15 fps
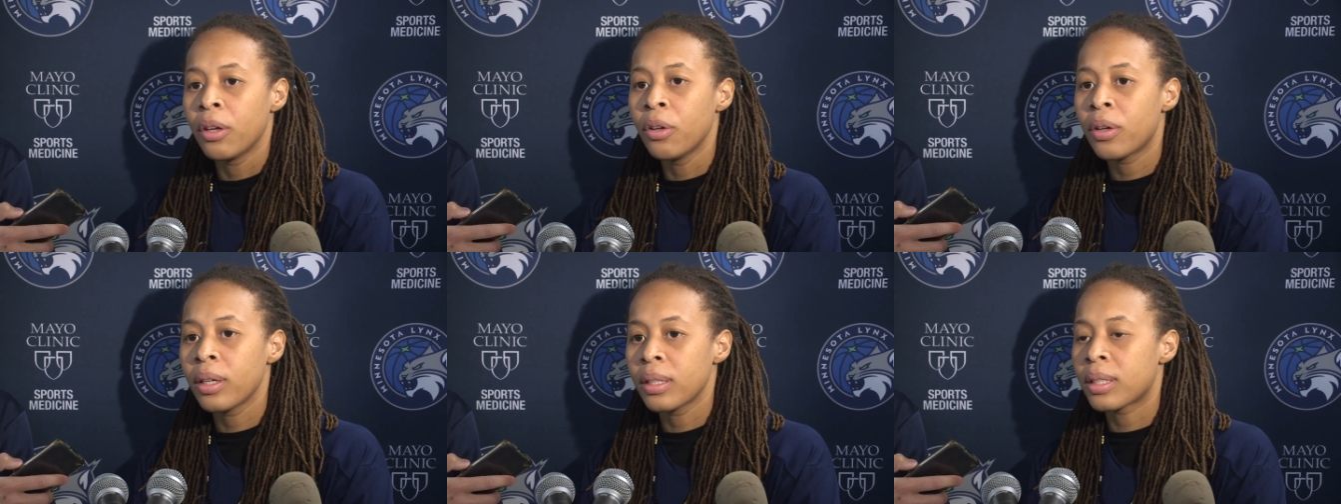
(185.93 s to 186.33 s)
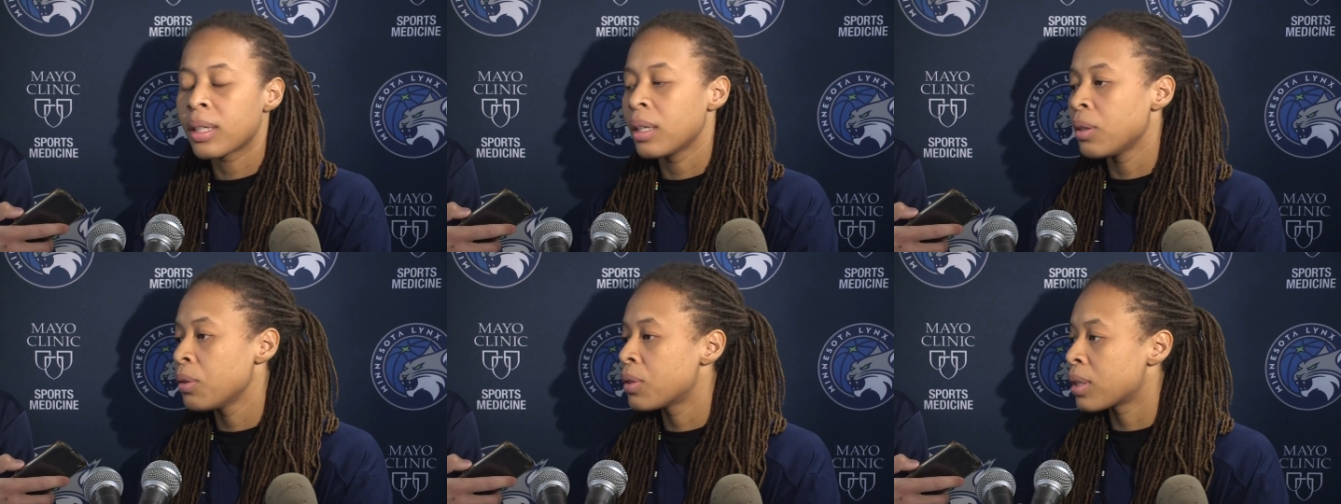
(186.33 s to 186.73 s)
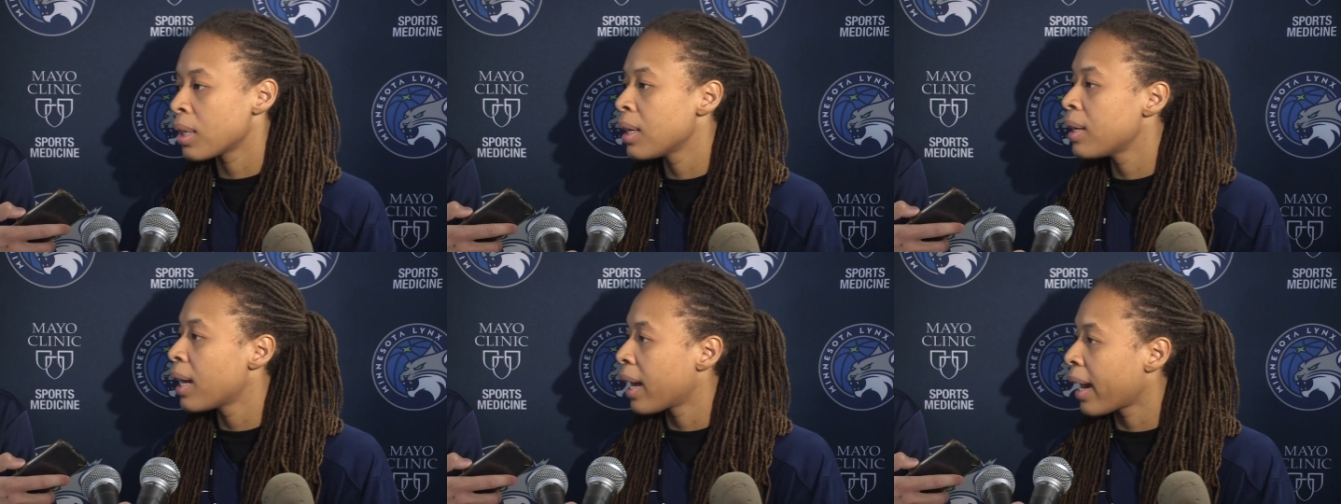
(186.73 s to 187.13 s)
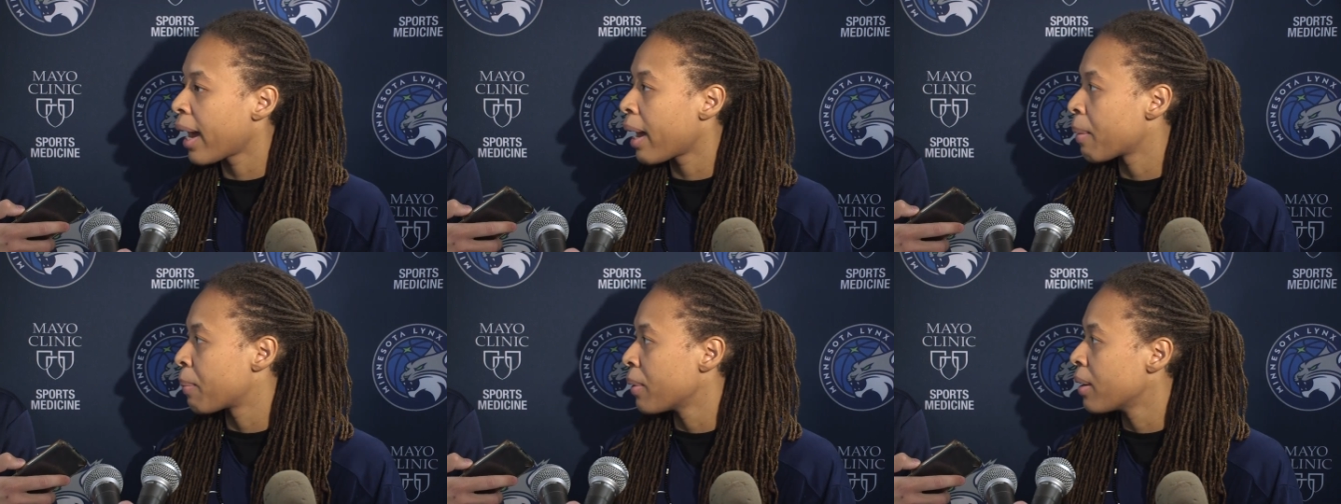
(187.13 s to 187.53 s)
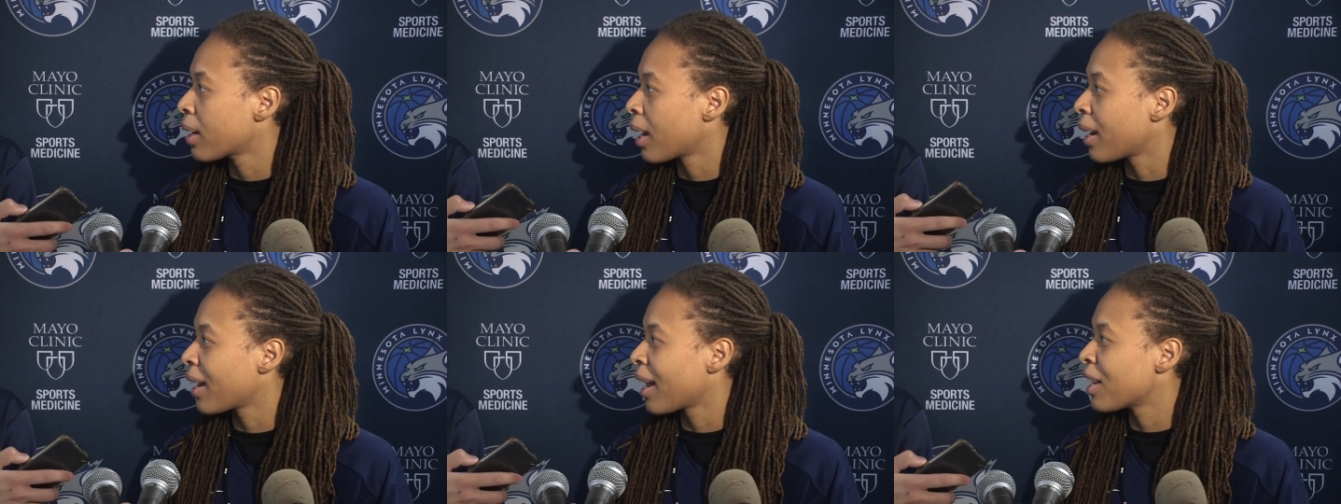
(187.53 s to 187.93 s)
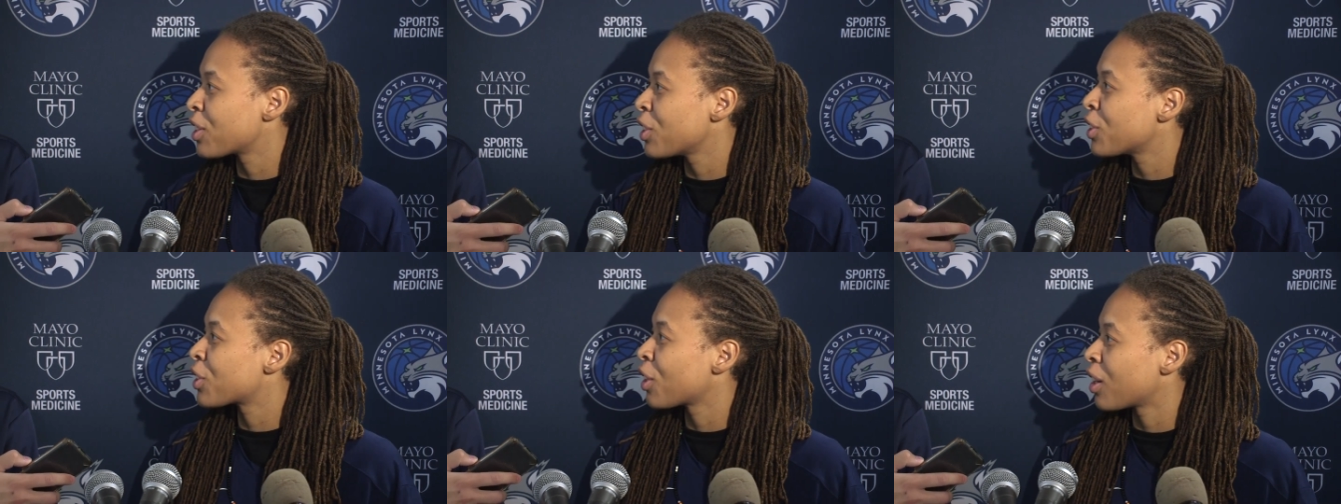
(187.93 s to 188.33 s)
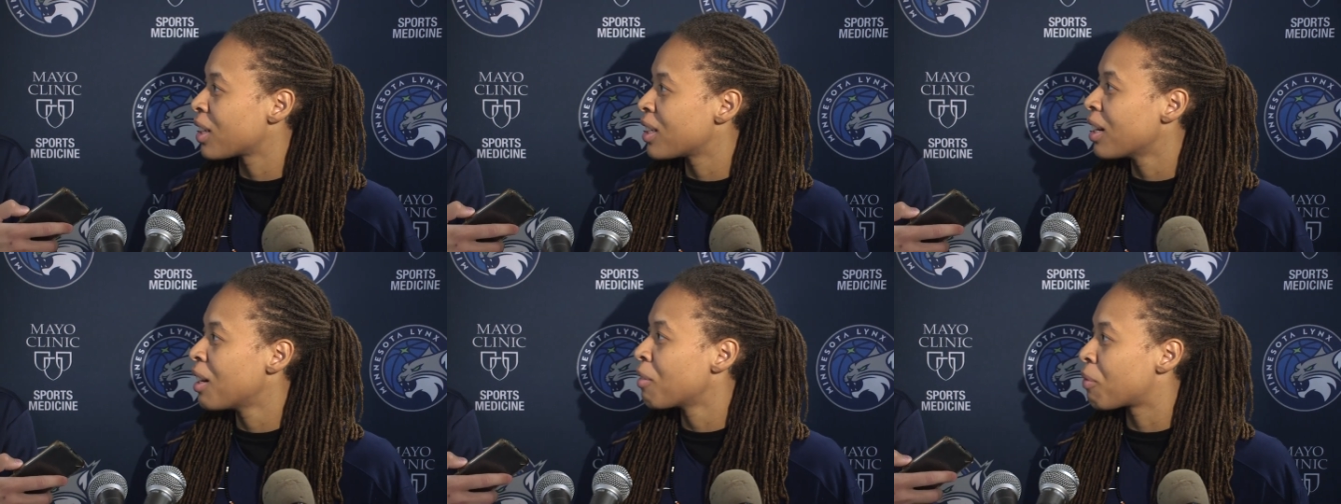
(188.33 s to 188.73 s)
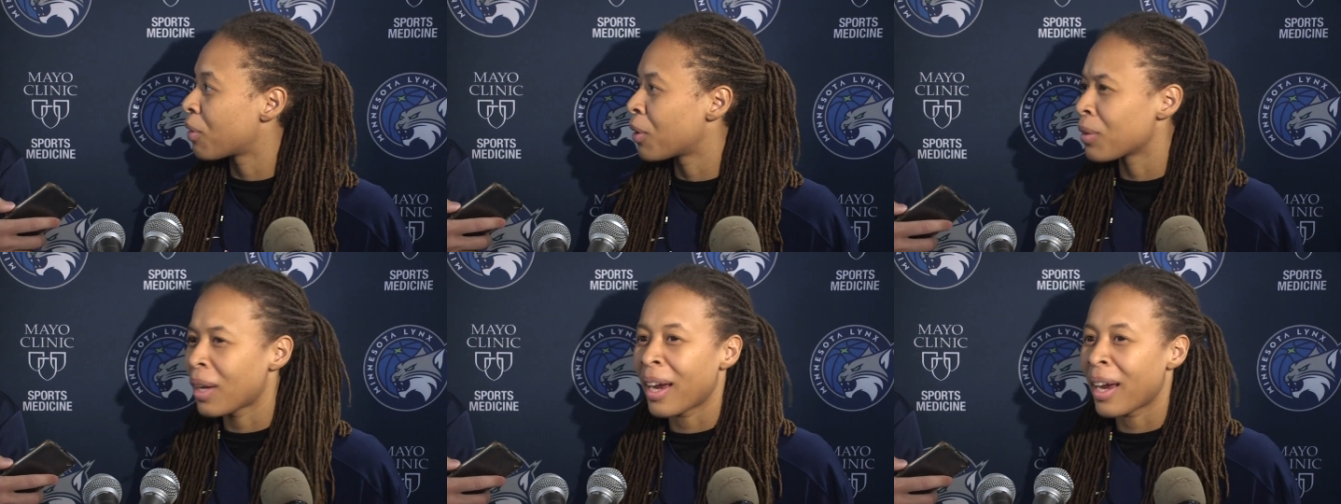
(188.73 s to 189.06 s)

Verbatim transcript: You can see you seen that happen, like as she started to unfold.